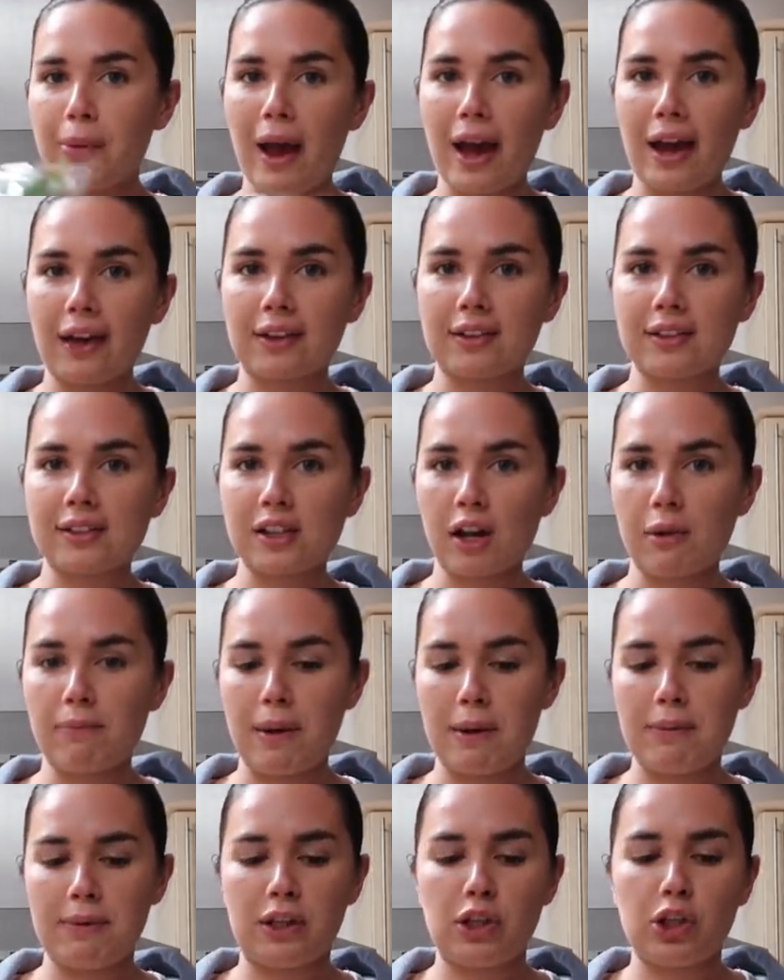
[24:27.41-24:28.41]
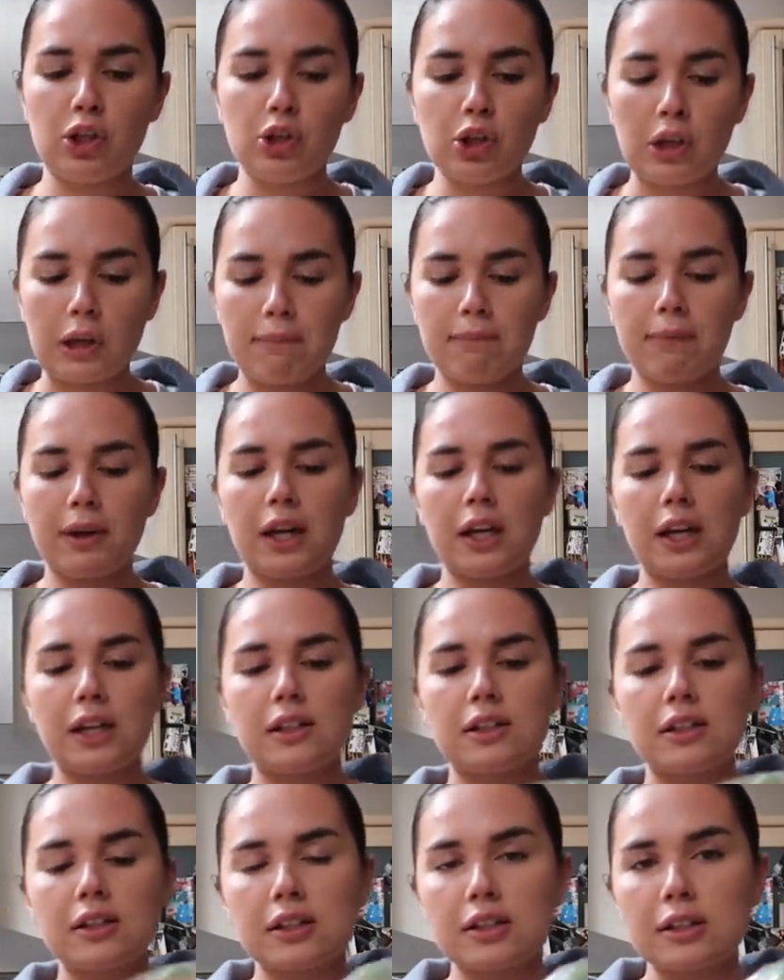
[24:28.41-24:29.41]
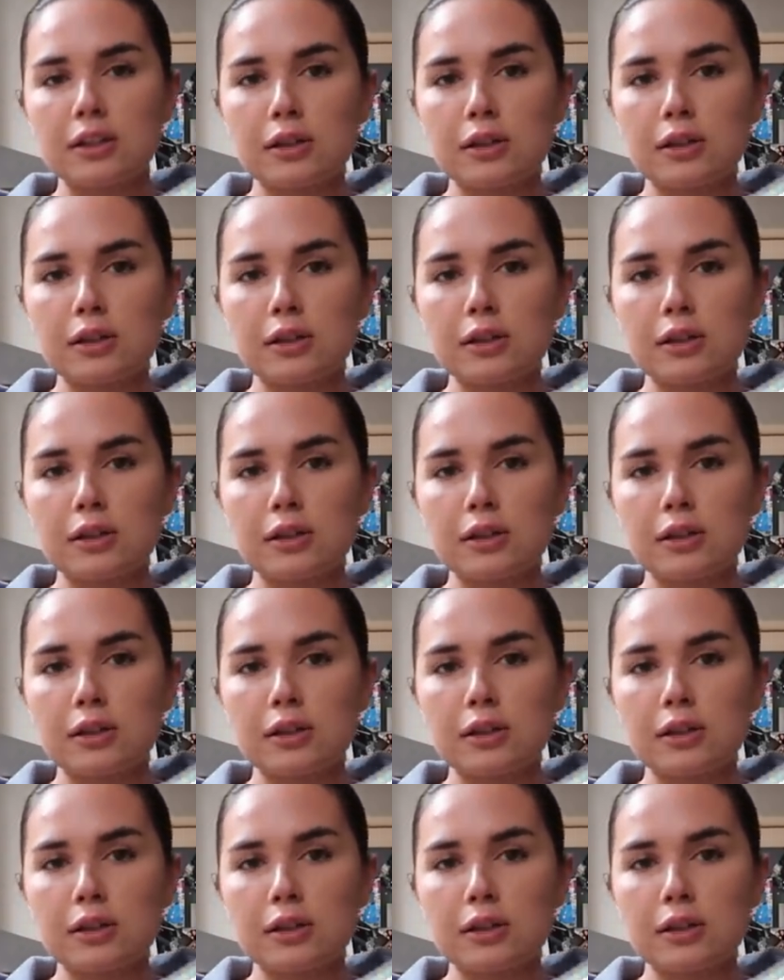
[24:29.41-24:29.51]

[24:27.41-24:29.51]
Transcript: packs of baby cucumbers.